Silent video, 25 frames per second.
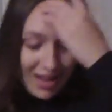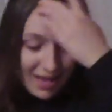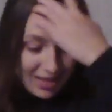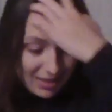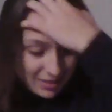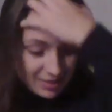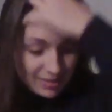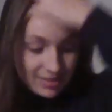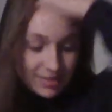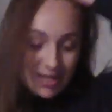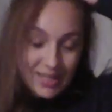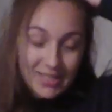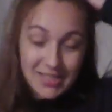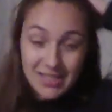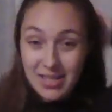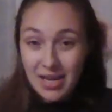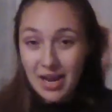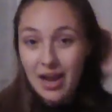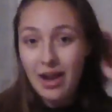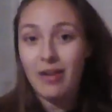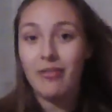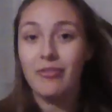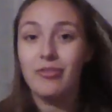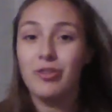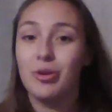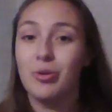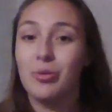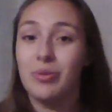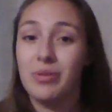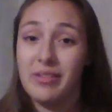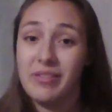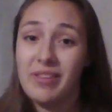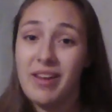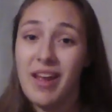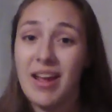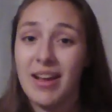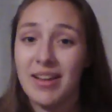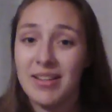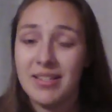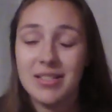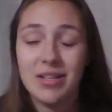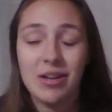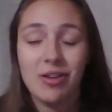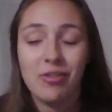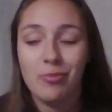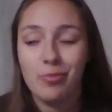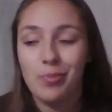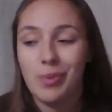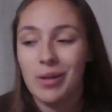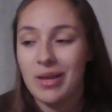It's nice to have new with tag
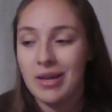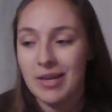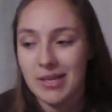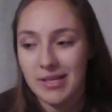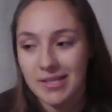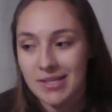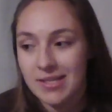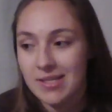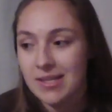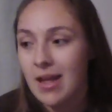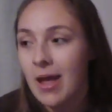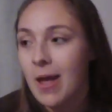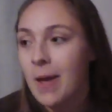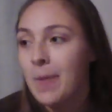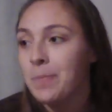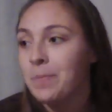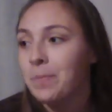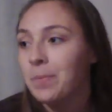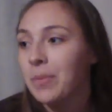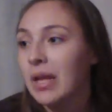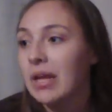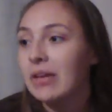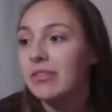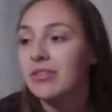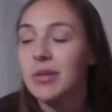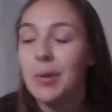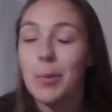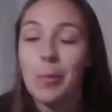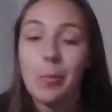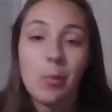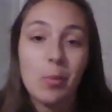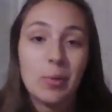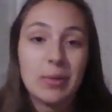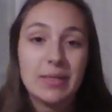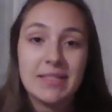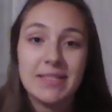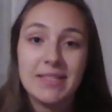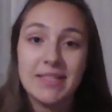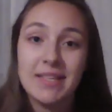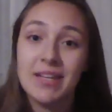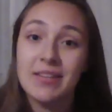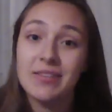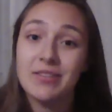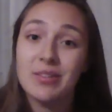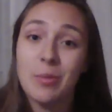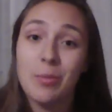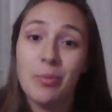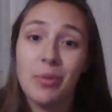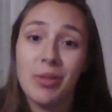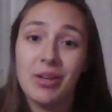stuff because if someone wants to give
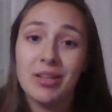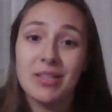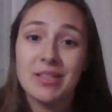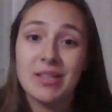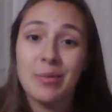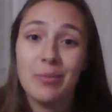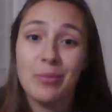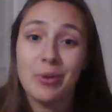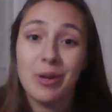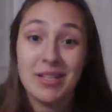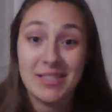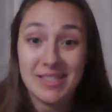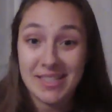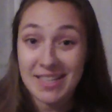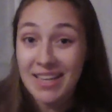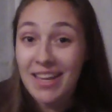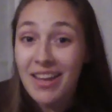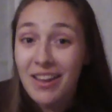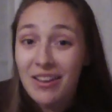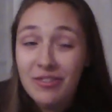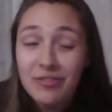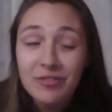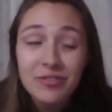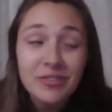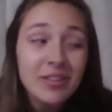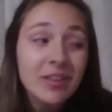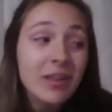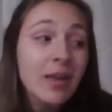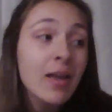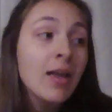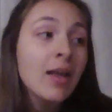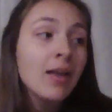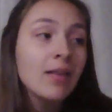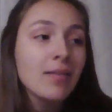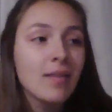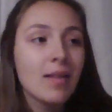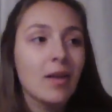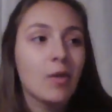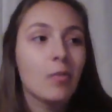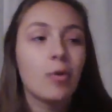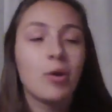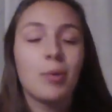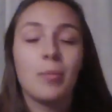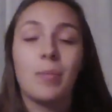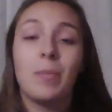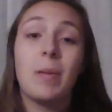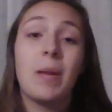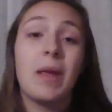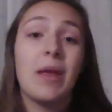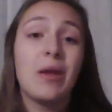something to someone as a gift, they don't
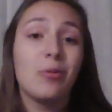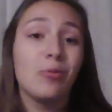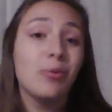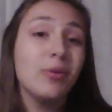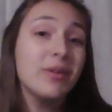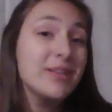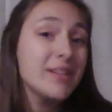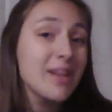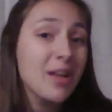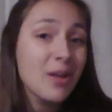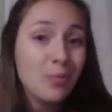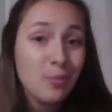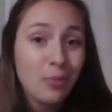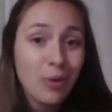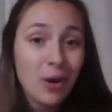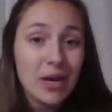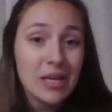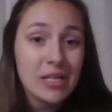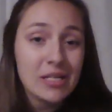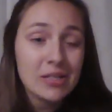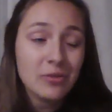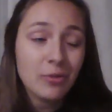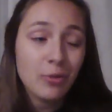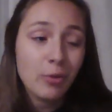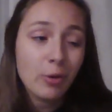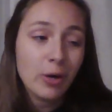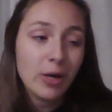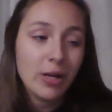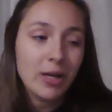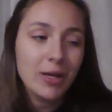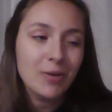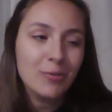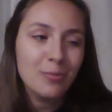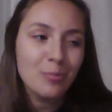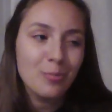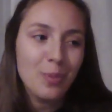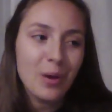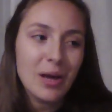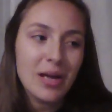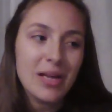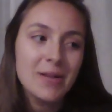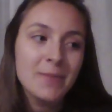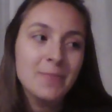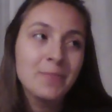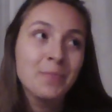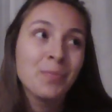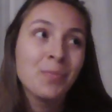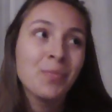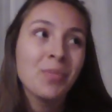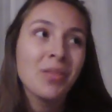want to pay retail price for it, but
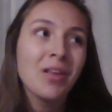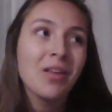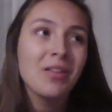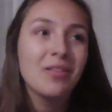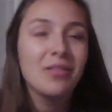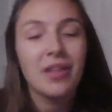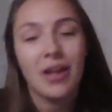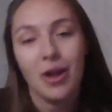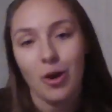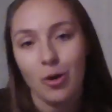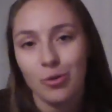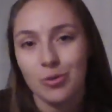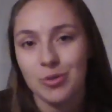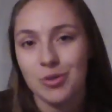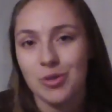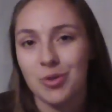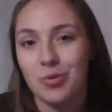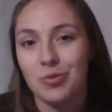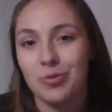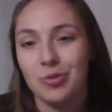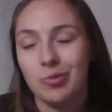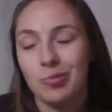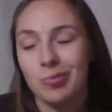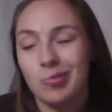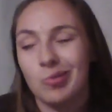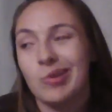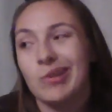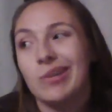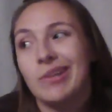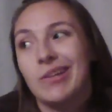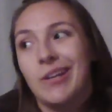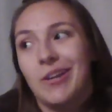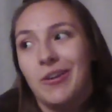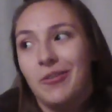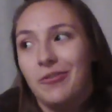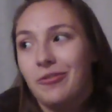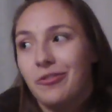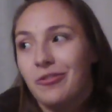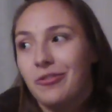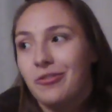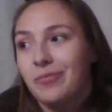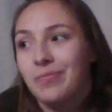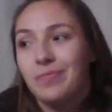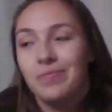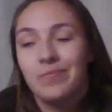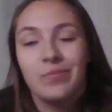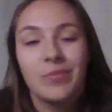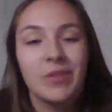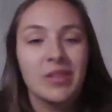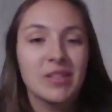they also don't want to give
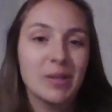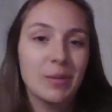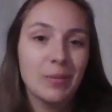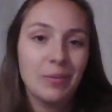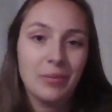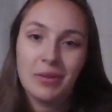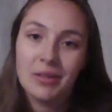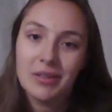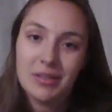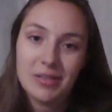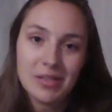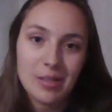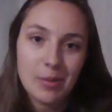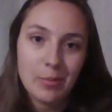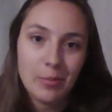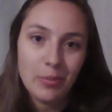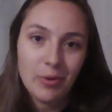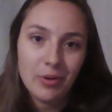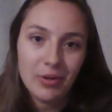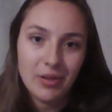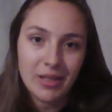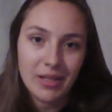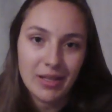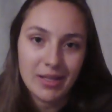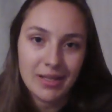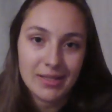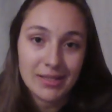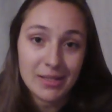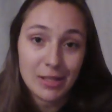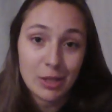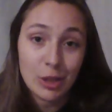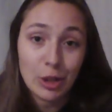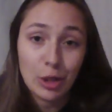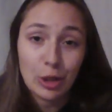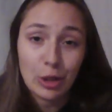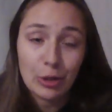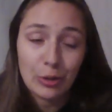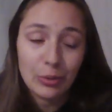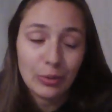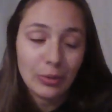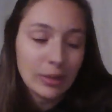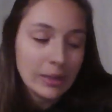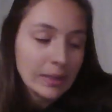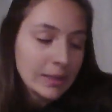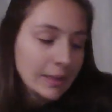something to someone that isn't new.